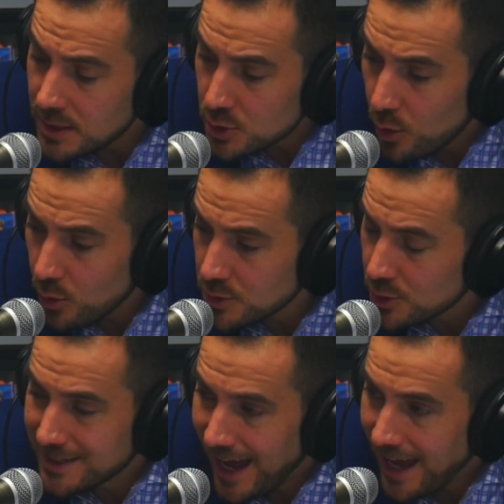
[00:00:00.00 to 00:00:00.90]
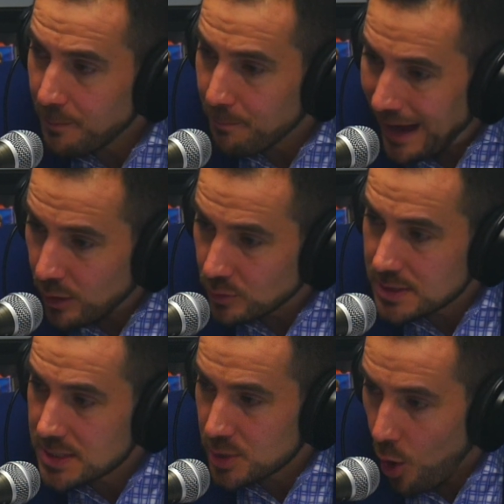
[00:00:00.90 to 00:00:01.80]
these tolls are not
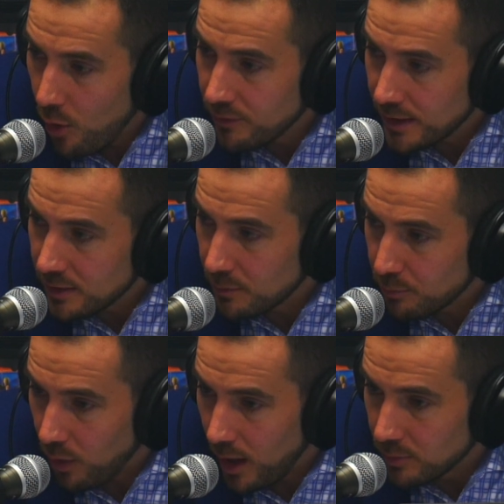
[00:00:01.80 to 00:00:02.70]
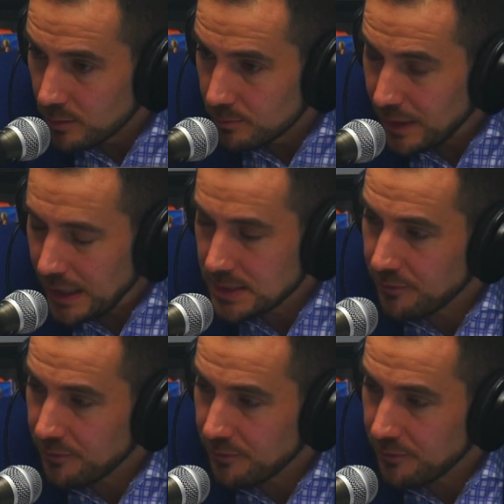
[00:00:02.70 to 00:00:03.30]
about solving the problem.